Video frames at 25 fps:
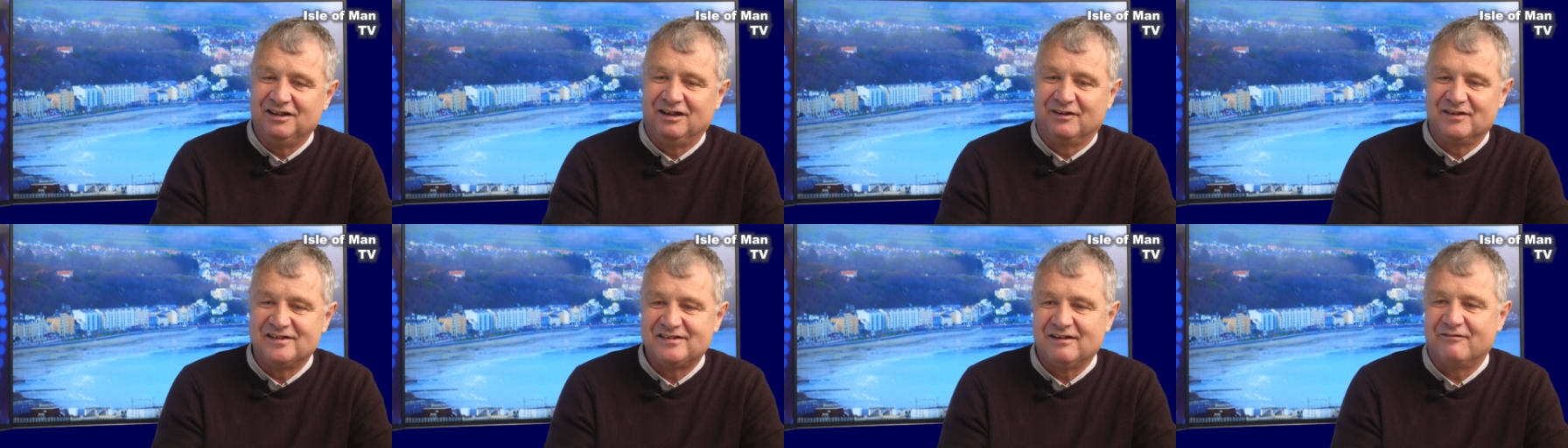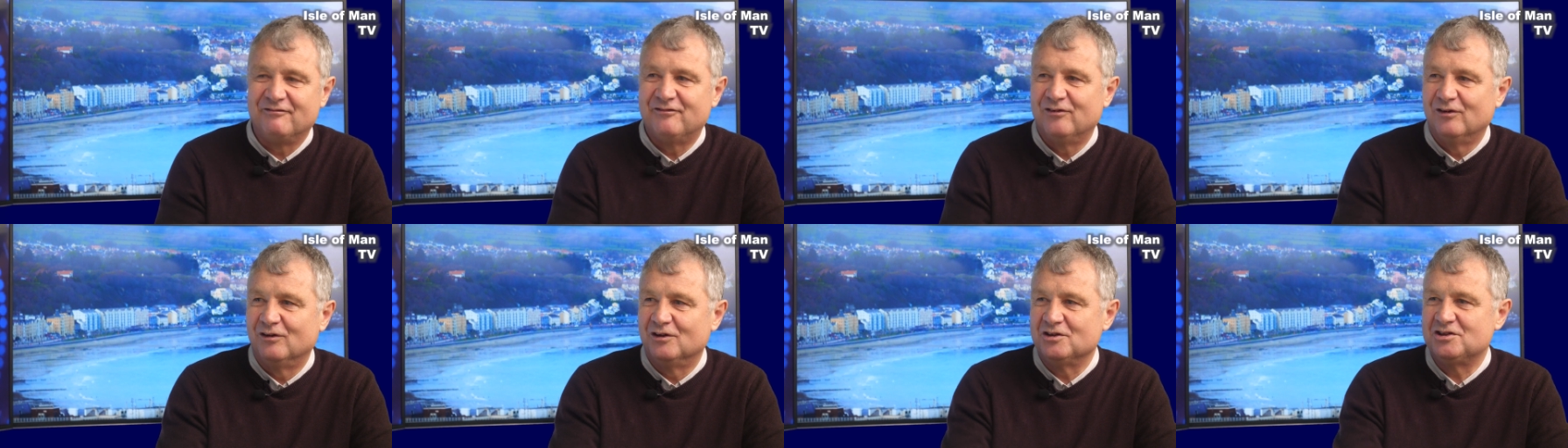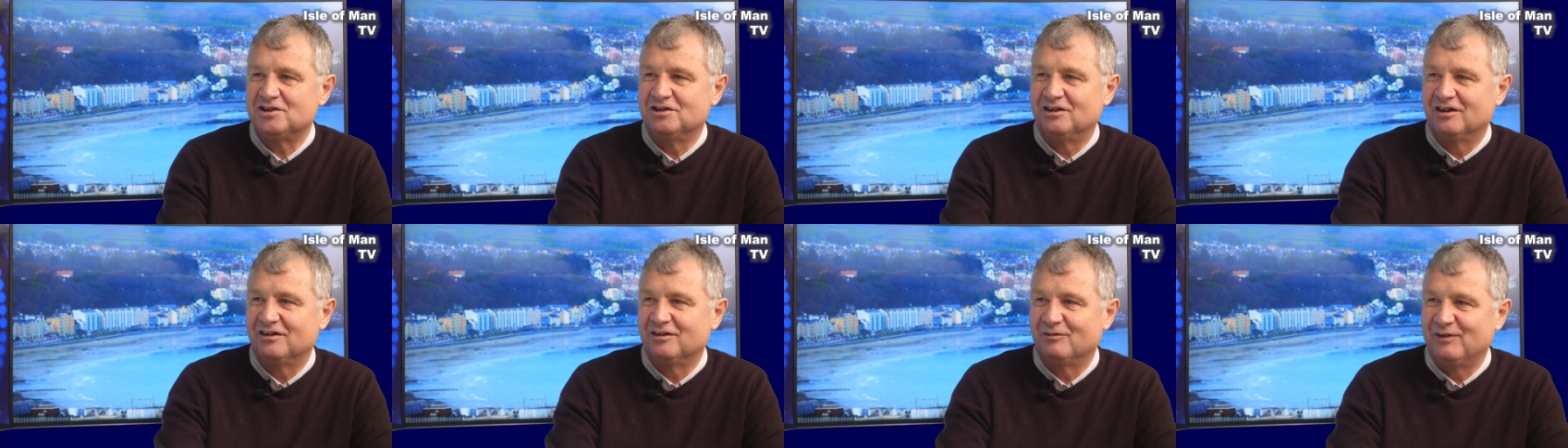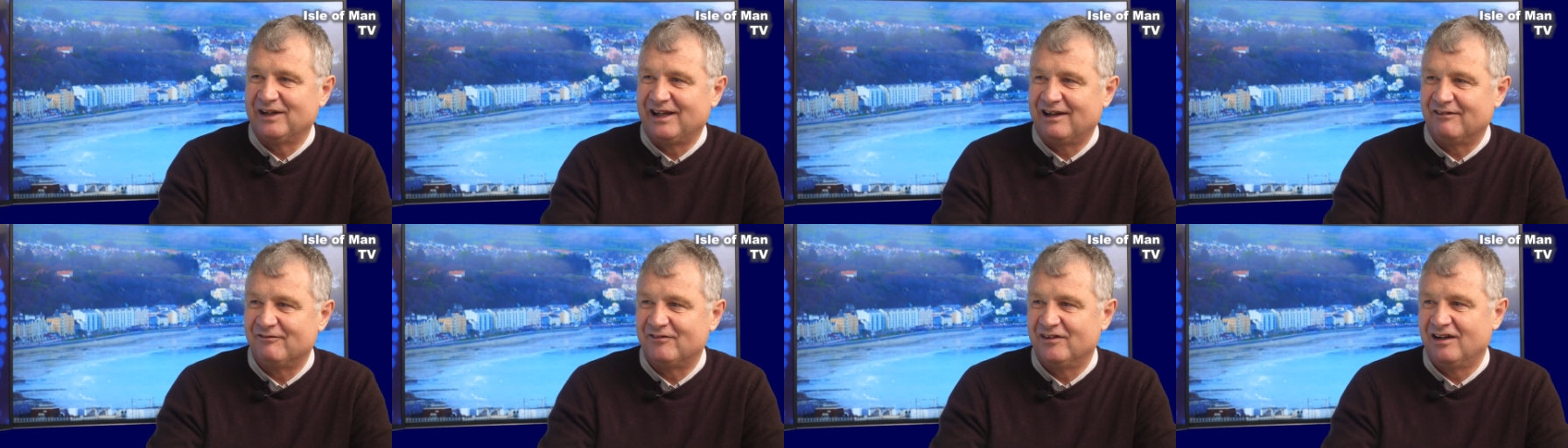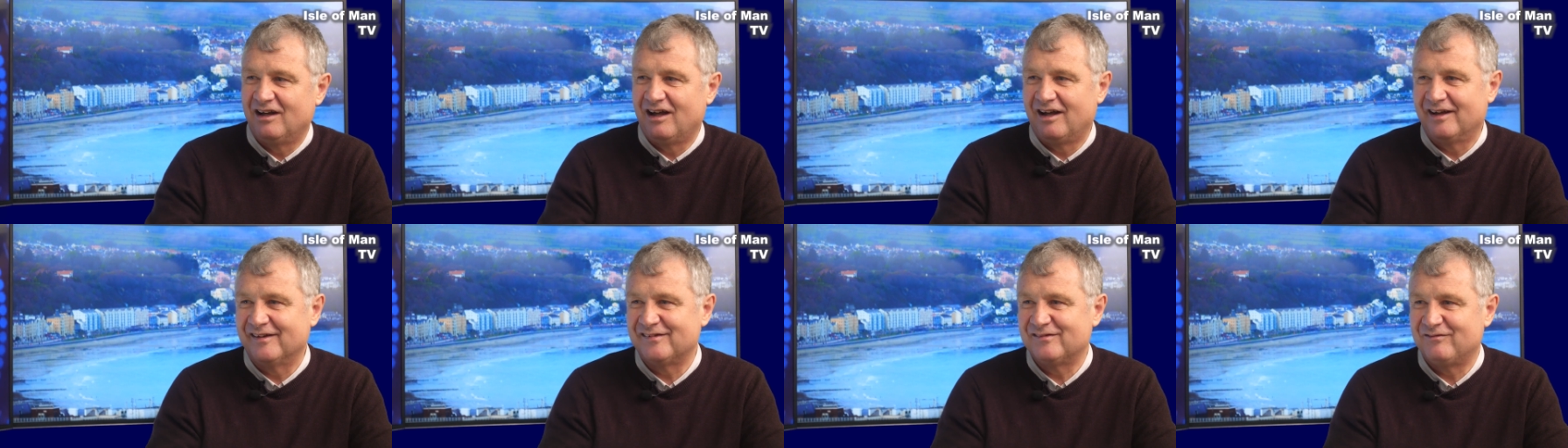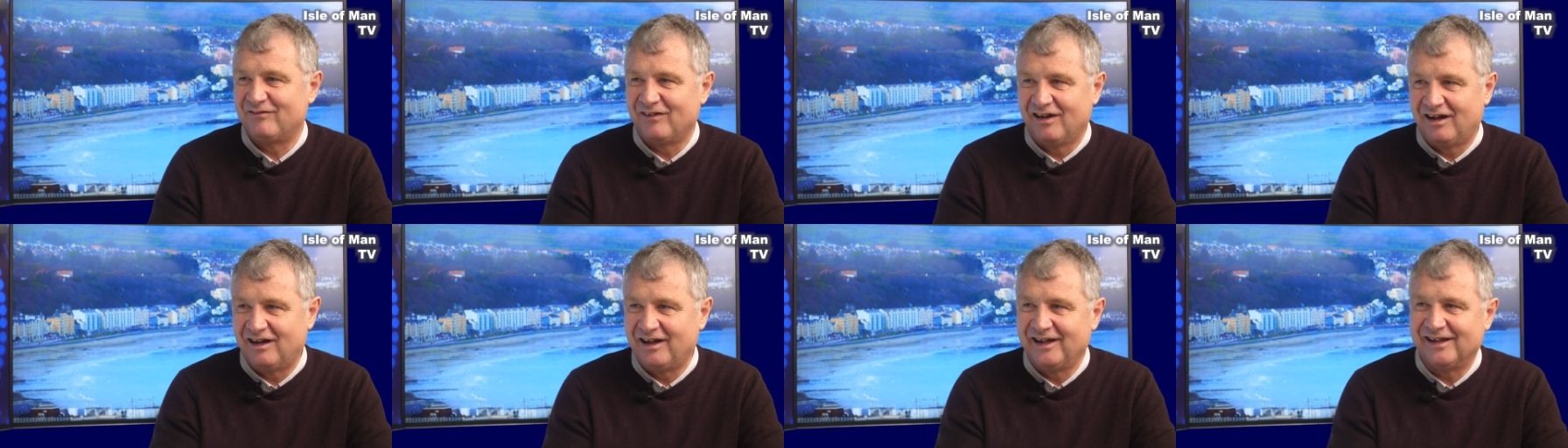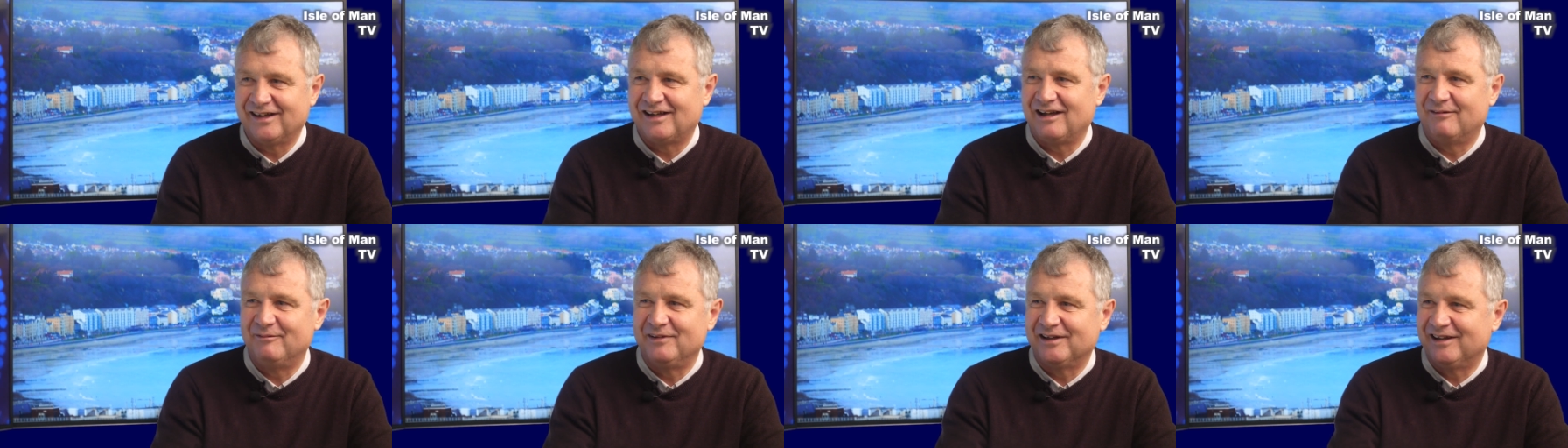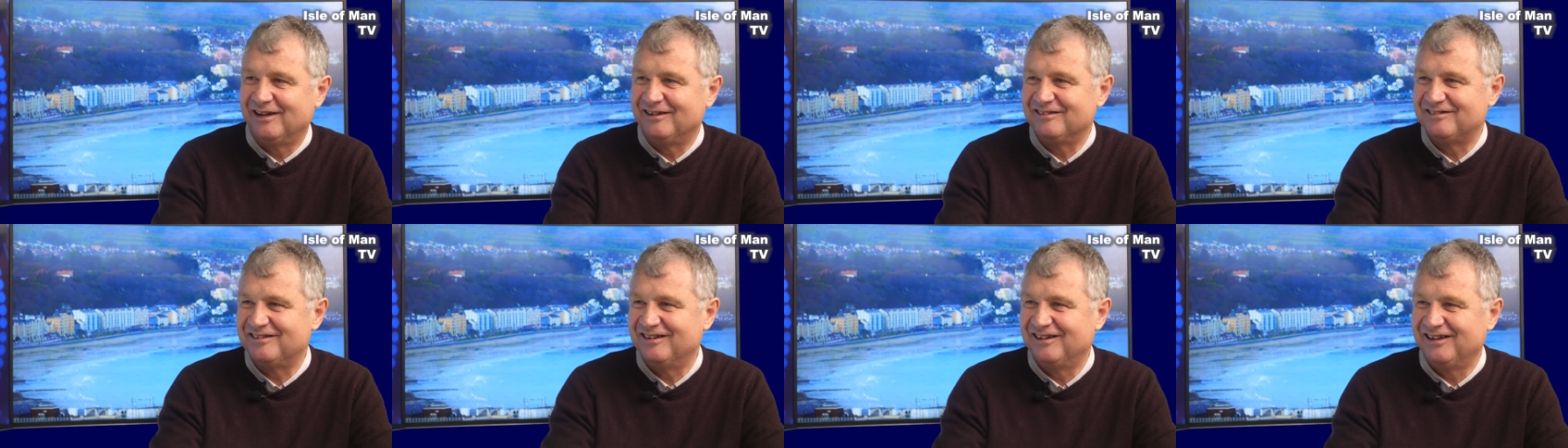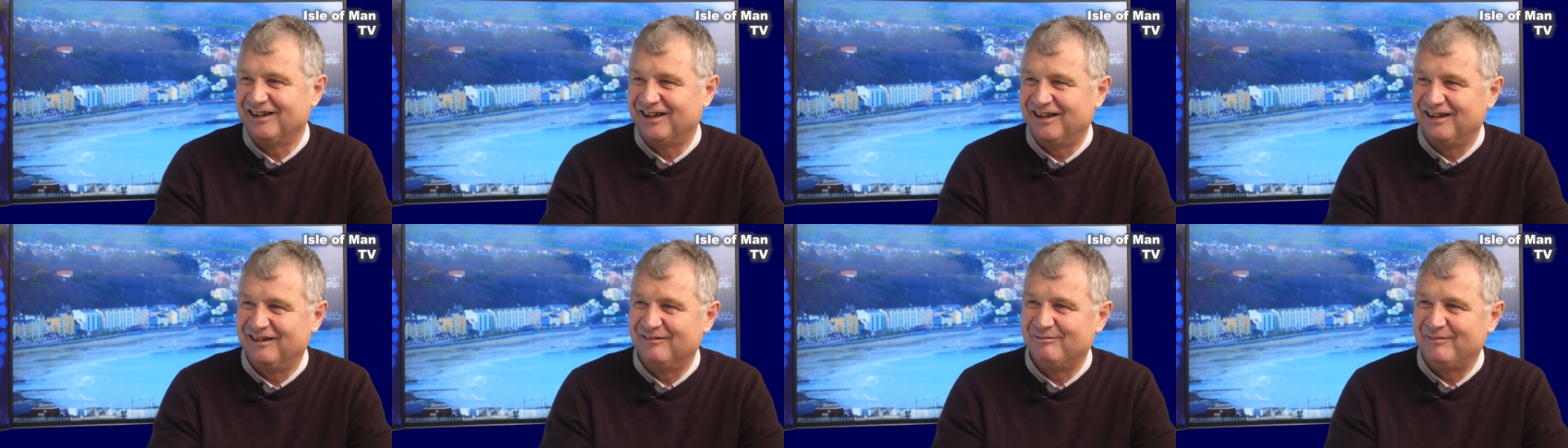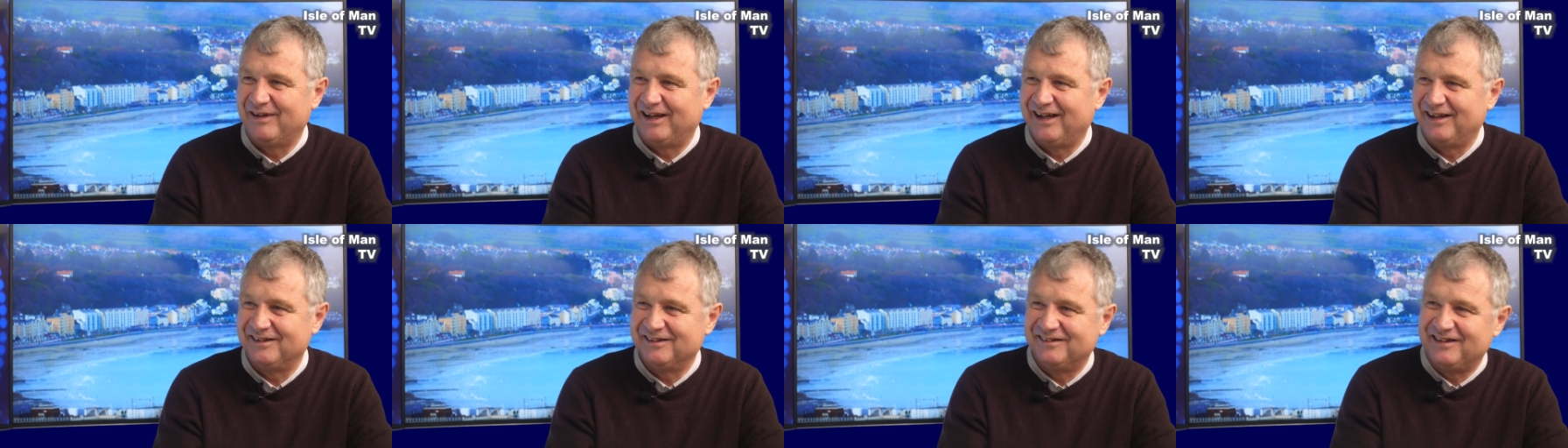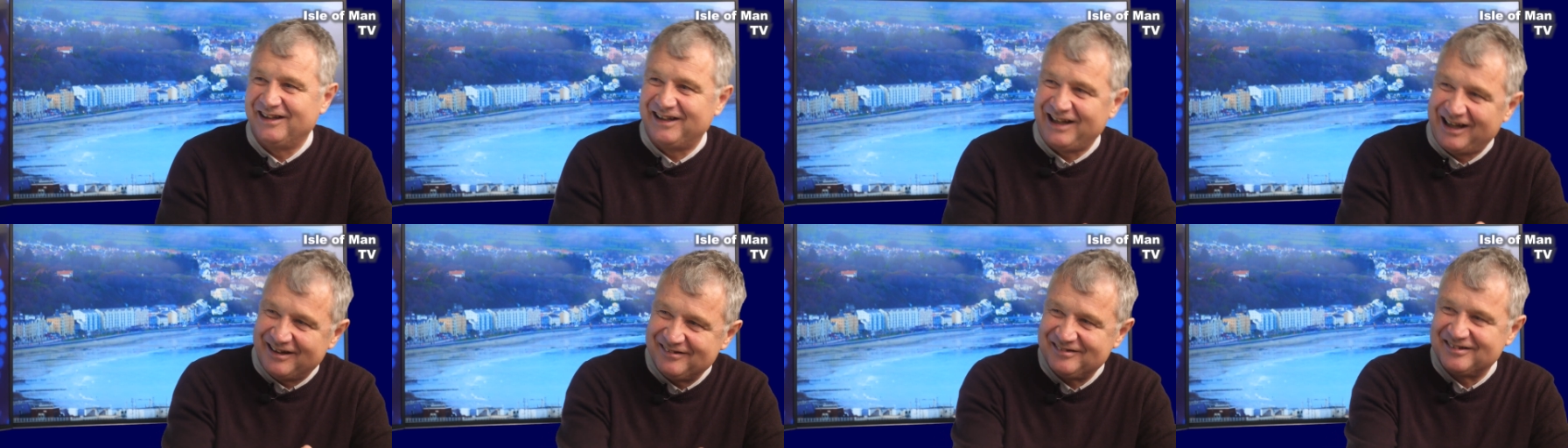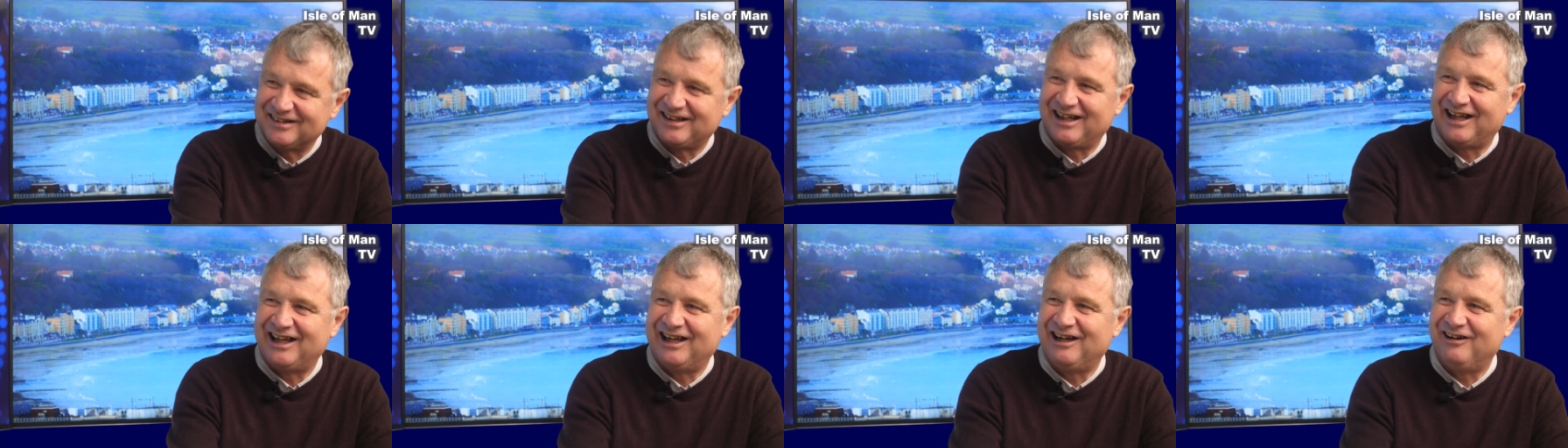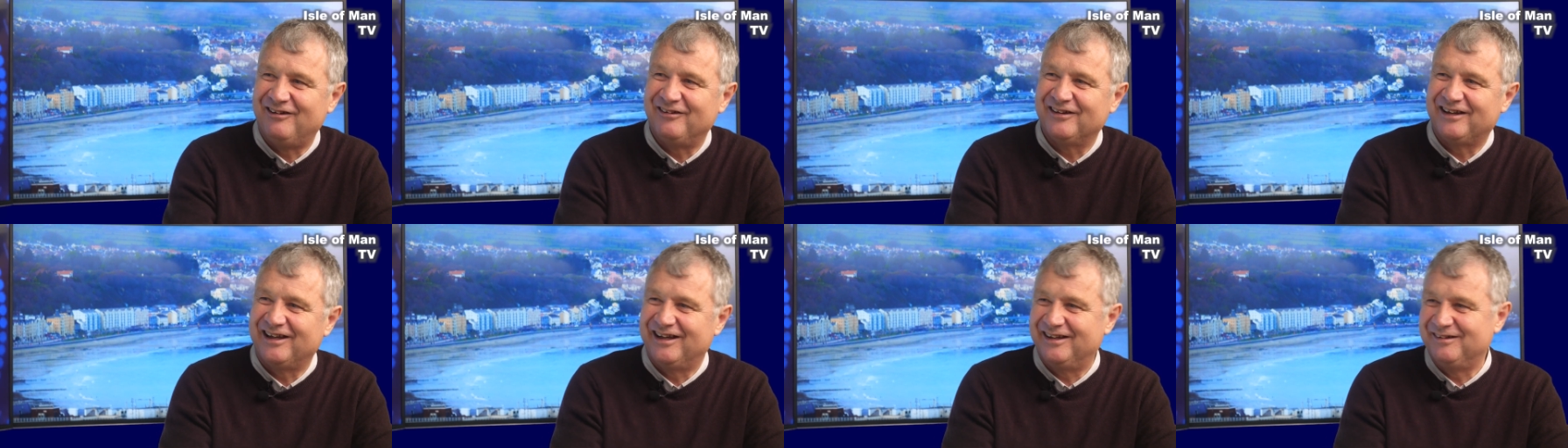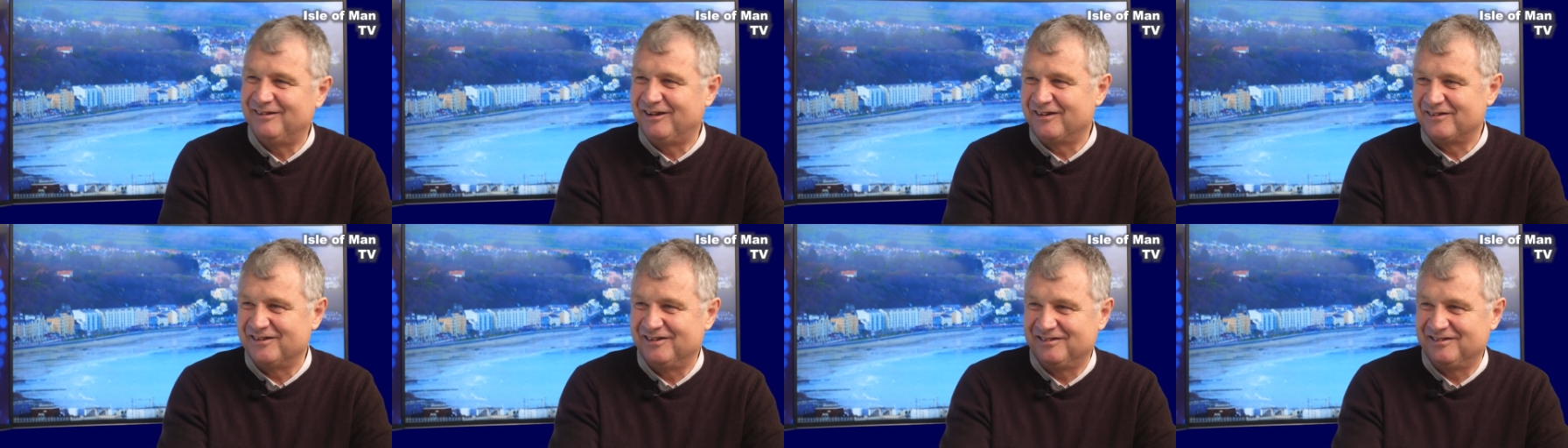you know, it's unfortunate that we have the last flight coming into the Isle of Man and then it has to get out again